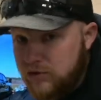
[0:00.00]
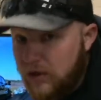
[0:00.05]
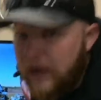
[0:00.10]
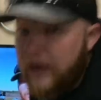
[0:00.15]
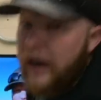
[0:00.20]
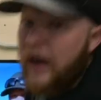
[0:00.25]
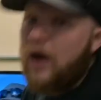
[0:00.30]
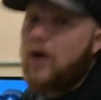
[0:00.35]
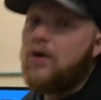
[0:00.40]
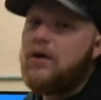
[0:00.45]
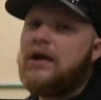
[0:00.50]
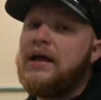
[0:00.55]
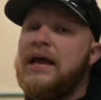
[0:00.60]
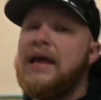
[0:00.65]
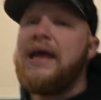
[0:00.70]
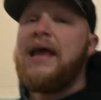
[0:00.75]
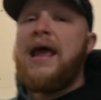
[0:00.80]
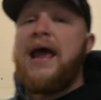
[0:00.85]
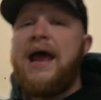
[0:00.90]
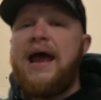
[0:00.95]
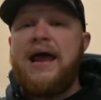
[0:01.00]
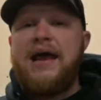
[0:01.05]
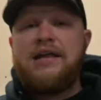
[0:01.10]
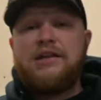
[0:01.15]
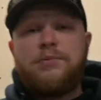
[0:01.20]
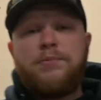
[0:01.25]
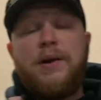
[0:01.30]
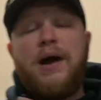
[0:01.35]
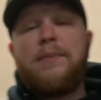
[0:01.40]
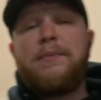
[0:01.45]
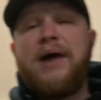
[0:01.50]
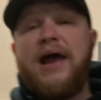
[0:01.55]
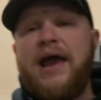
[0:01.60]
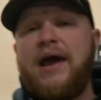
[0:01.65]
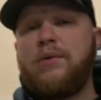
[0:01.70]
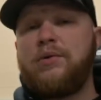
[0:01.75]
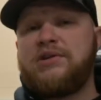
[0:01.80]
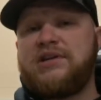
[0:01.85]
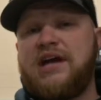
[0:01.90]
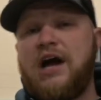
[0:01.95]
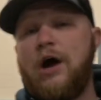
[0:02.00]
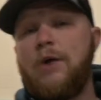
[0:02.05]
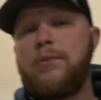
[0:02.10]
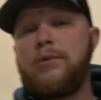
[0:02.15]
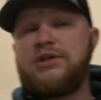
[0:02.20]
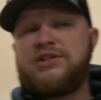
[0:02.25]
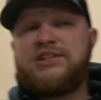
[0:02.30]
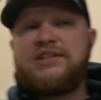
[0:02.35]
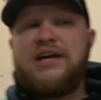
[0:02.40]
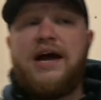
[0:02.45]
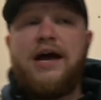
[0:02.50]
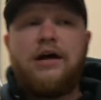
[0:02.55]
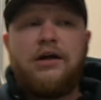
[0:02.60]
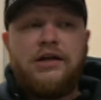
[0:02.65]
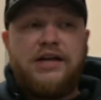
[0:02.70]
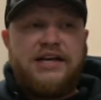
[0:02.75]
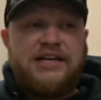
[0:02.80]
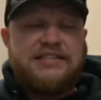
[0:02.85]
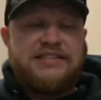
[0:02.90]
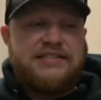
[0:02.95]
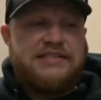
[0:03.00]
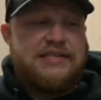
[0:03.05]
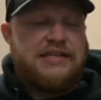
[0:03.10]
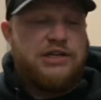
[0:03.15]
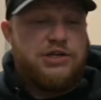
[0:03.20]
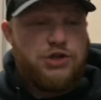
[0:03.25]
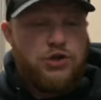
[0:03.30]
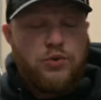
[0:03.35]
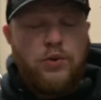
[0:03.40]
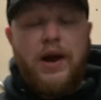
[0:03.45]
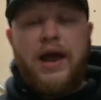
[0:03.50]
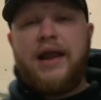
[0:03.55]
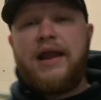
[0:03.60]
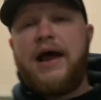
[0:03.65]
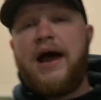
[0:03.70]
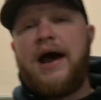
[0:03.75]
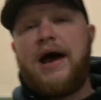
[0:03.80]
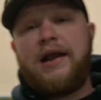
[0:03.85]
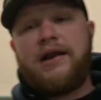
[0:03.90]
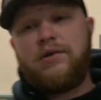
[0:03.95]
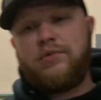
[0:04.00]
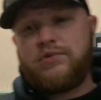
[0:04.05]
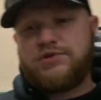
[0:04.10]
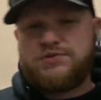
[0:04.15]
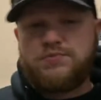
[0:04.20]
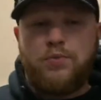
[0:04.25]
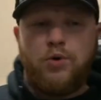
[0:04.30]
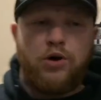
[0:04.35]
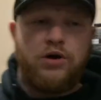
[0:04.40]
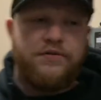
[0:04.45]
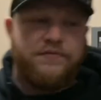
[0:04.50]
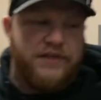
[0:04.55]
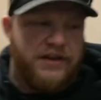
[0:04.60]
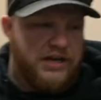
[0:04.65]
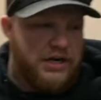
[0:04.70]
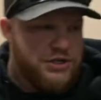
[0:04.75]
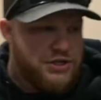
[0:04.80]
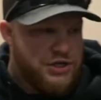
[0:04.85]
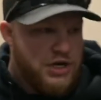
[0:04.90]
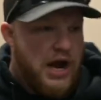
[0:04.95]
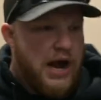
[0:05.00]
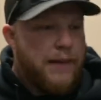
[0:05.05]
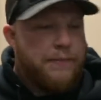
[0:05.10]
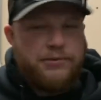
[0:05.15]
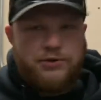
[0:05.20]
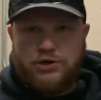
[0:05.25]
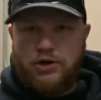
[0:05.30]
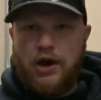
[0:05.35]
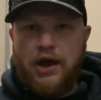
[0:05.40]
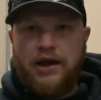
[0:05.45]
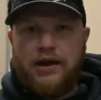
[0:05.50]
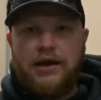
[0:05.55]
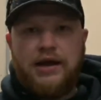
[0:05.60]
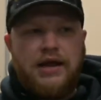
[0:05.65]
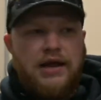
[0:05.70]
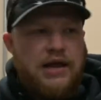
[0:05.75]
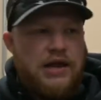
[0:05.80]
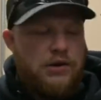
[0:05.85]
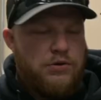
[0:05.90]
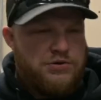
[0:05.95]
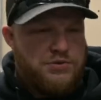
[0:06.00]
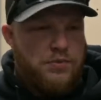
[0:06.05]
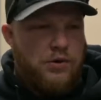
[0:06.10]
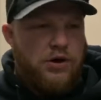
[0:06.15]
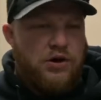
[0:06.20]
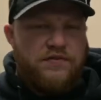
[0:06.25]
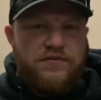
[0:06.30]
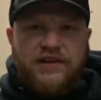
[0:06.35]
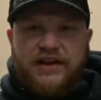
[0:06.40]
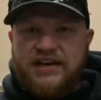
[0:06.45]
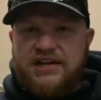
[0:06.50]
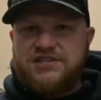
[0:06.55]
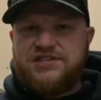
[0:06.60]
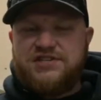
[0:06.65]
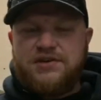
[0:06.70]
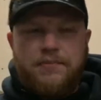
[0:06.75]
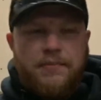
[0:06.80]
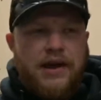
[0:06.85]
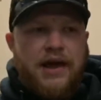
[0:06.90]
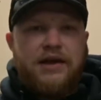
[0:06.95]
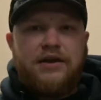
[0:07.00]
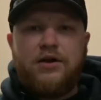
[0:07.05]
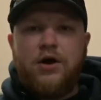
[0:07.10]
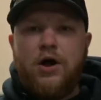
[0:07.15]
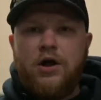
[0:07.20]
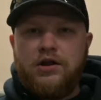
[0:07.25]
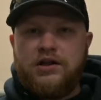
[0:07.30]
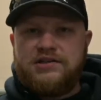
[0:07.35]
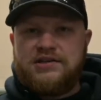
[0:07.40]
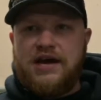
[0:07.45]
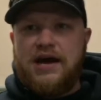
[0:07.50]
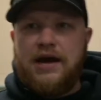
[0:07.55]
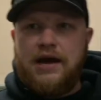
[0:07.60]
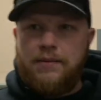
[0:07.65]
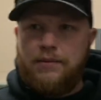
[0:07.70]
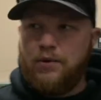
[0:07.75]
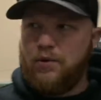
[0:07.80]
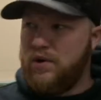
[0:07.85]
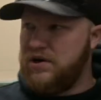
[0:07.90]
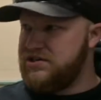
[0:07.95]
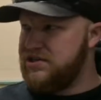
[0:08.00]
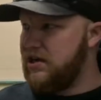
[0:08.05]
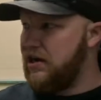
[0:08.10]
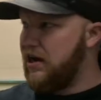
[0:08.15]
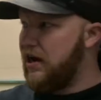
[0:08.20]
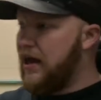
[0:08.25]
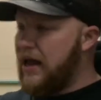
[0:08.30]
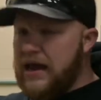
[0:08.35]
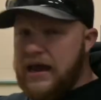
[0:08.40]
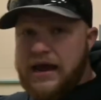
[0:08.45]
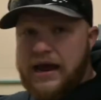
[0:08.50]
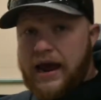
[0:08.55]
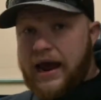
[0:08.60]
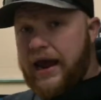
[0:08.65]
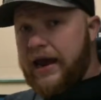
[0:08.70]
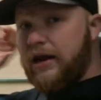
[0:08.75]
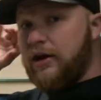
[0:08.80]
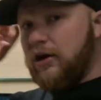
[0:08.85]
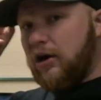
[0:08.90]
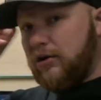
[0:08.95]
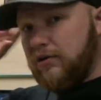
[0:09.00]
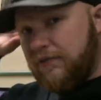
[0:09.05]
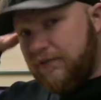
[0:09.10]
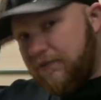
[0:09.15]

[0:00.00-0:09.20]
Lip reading: right now. And the problem I had with the cowboy style is the tread on it was more of like a shop tread. It was more of like a cement all the time. It wasn't a, hey, you're out in the